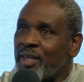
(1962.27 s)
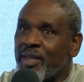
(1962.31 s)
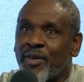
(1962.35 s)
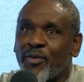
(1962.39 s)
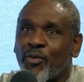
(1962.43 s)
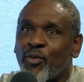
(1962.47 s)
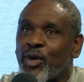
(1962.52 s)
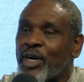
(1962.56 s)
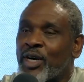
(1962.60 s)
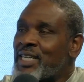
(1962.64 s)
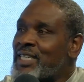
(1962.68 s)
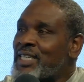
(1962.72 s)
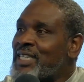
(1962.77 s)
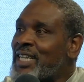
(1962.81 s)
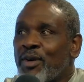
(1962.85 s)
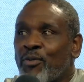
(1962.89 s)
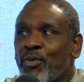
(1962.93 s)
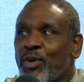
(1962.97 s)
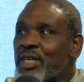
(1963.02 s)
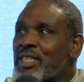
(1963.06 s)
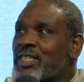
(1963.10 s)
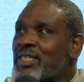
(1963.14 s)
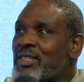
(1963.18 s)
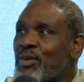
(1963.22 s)
what they
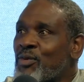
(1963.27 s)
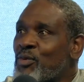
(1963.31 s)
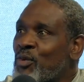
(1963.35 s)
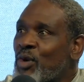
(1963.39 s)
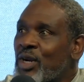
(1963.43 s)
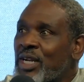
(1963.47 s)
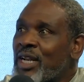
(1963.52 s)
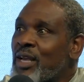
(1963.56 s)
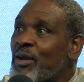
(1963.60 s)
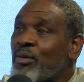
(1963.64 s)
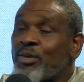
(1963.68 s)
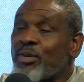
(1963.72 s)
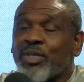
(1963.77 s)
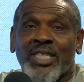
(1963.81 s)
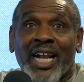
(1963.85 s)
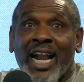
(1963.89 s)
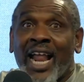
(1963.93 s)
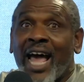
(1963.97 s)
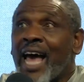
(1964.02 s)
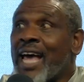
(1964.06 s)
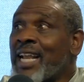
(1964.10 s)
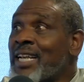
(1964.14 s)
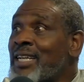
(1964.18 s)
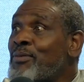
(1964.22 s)
once what they was
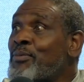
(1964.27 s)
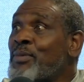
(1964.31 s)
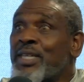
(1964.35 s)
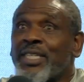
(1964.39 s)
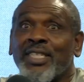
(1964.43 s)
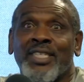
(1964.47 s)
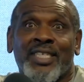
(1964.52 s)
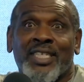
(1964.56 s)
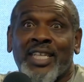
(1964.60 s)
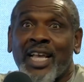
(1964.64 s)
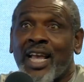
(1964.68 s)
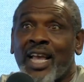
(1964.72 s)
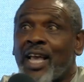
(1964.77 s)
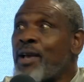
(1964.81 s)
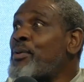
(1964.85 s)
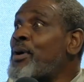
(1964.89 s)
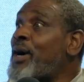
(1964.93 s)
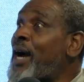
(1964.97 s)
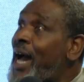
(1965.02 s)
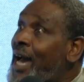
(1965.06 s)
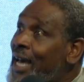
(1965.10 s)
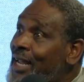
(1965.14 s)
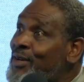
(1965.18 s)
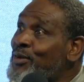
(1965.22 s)
sliding him on the table,
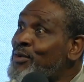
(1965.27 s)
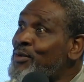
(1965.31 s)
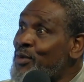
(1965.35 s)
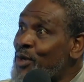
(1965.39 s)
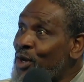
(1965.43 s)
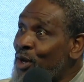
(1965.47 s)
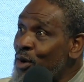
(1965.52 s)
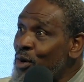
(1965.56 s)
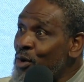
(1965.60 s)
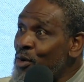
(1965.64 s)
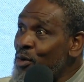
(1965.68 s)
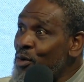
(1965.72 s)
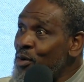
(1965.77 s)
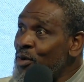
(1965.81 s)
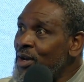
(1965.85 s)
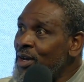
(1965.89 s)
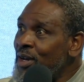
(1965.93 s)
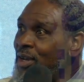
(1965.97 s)
I don't know.